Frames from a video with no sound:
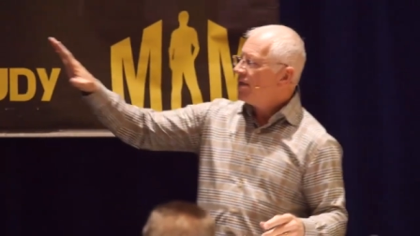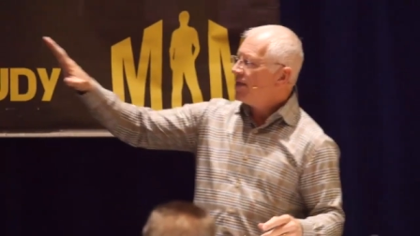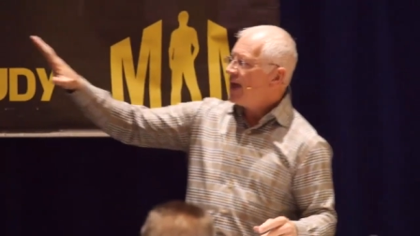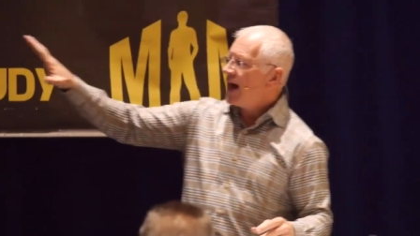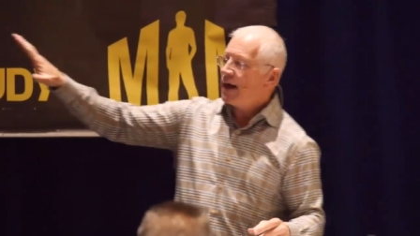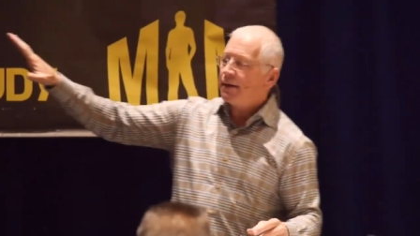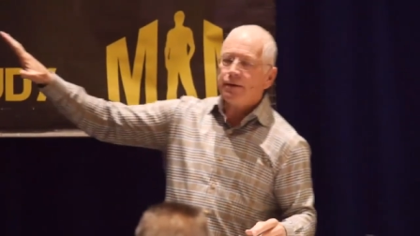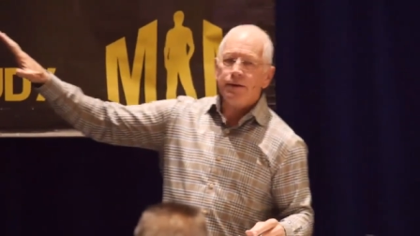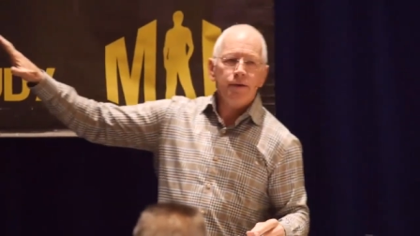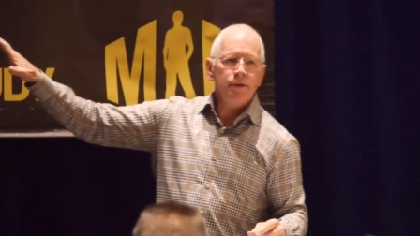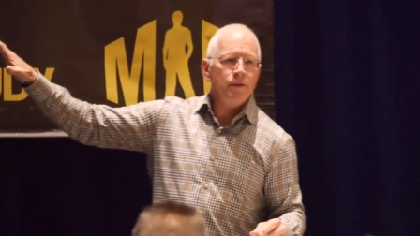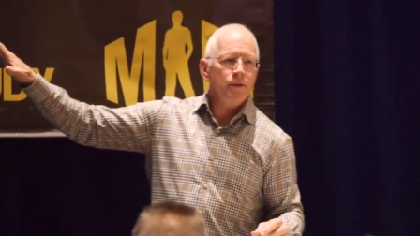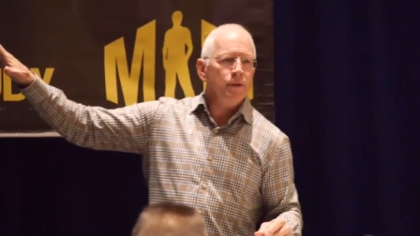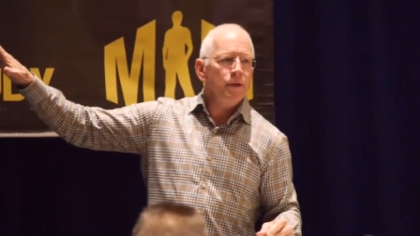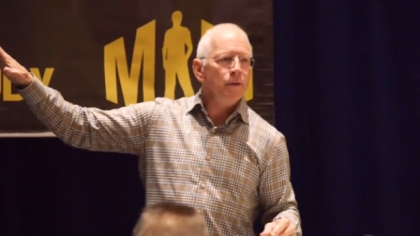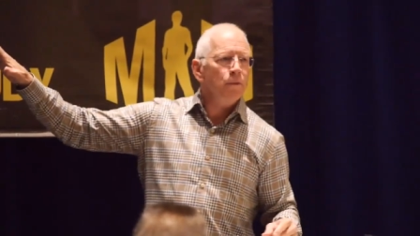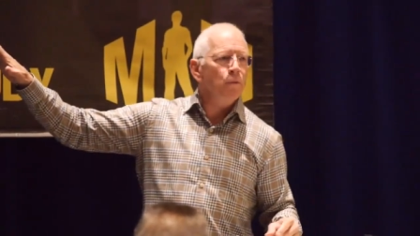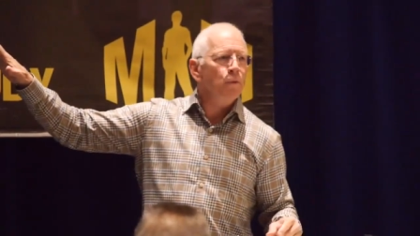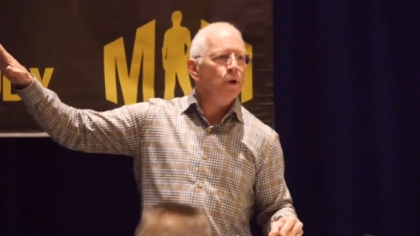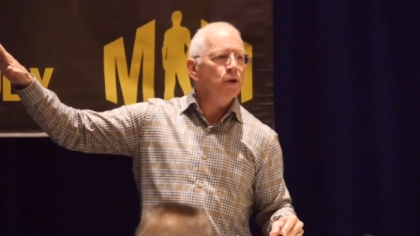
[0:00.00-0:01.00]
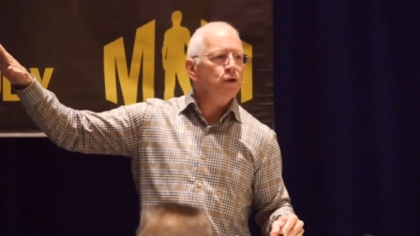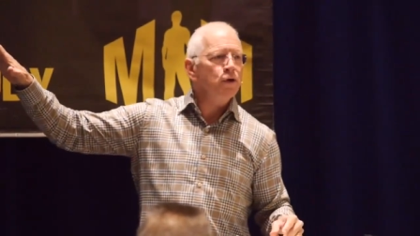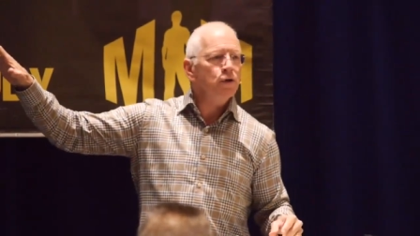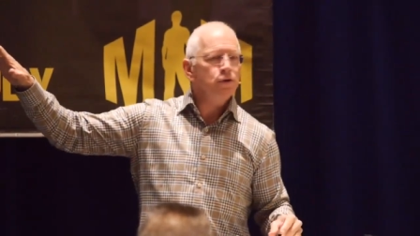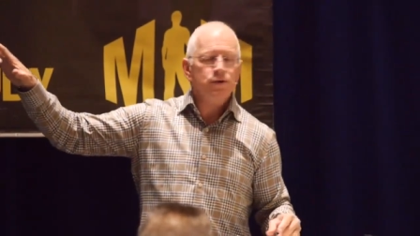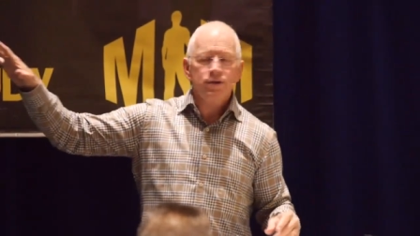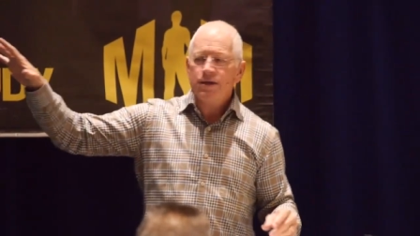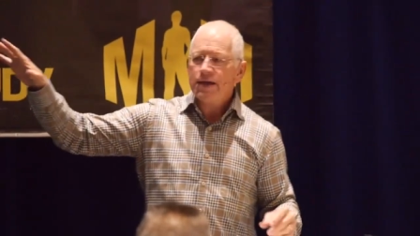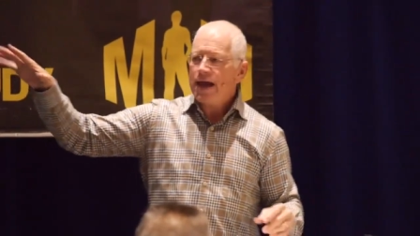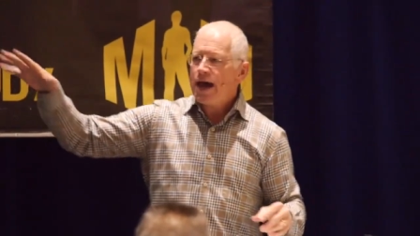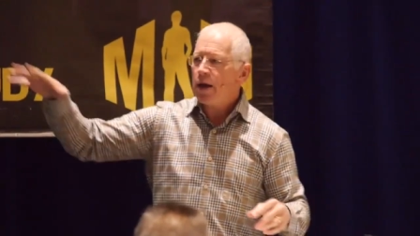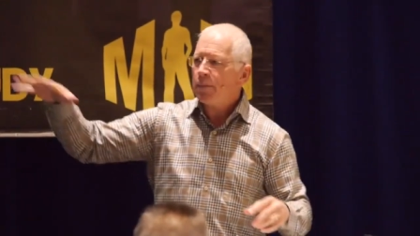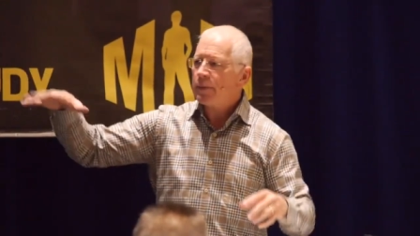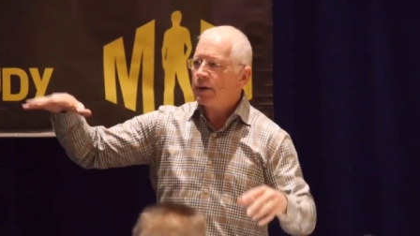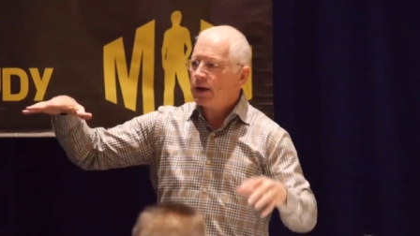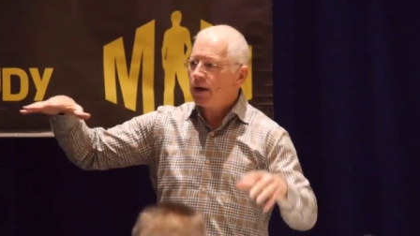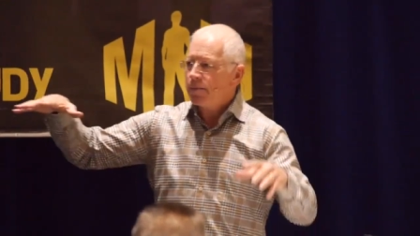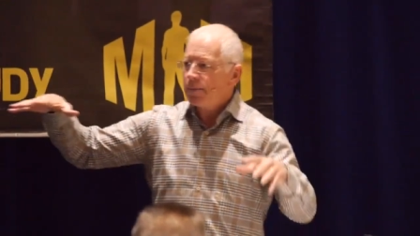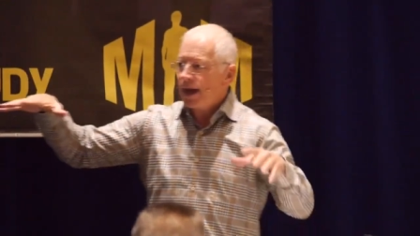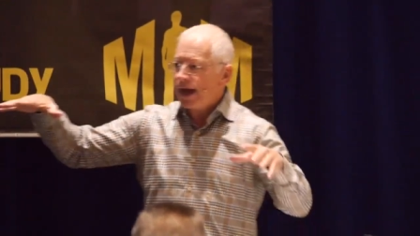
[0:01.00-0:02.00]
that when you're
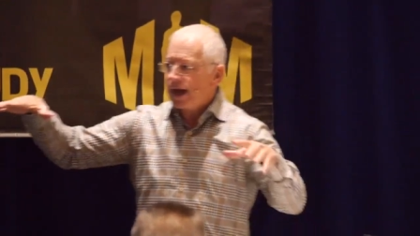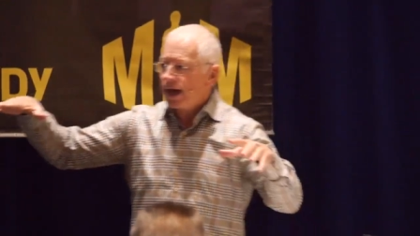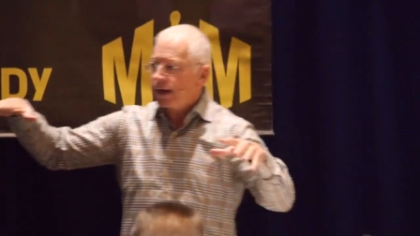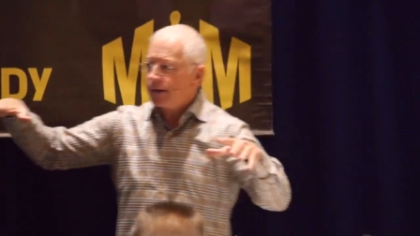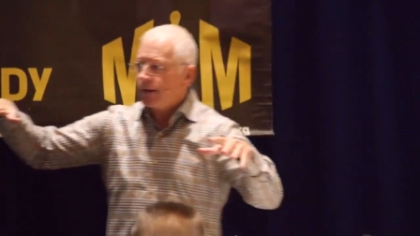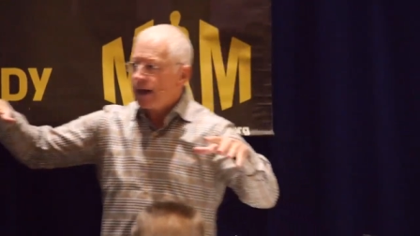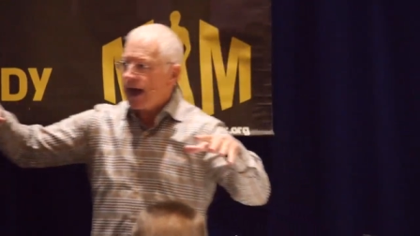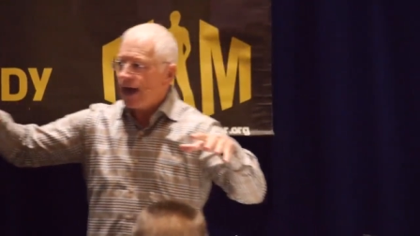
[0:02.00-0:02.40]
helping a man